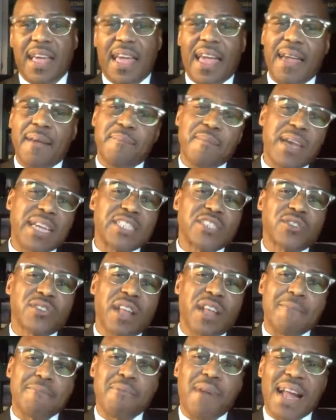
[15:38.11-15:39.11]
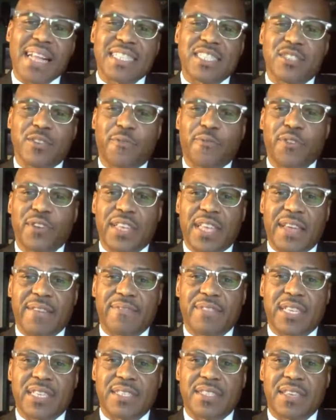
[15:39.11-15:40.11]
and make sure that I'm practicing
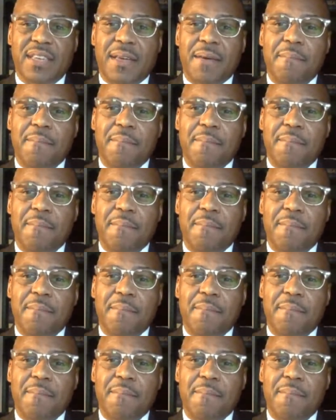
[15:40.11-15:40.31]
forgiveness,